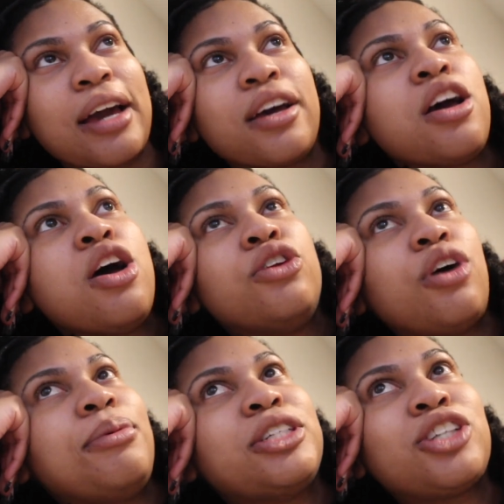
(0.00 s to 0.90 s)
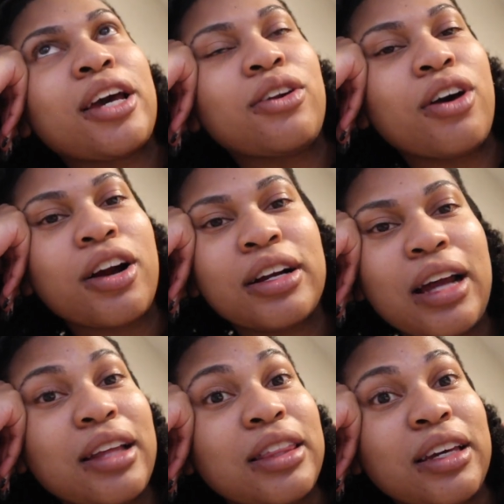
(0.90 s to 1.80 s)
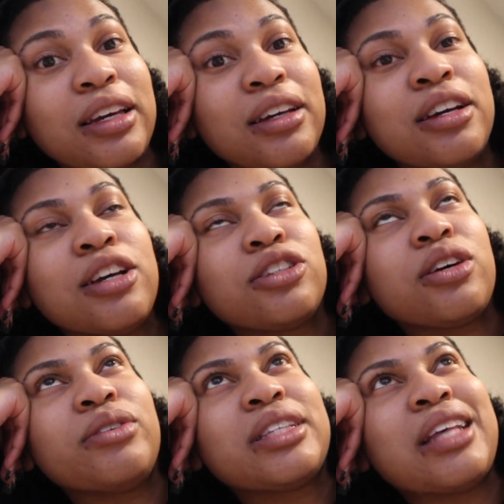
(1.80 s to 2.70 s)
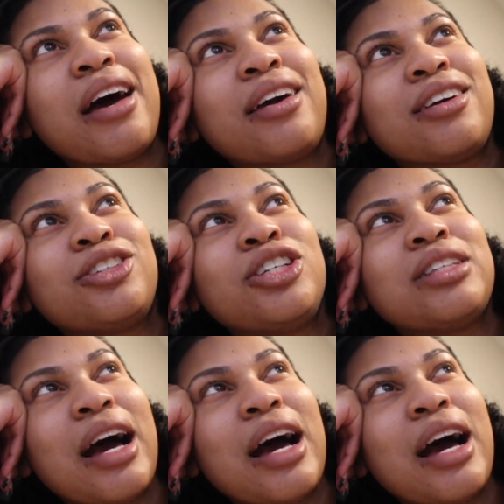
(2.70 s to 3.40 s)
Like, nobody's checking on her, nothing. So it's like she's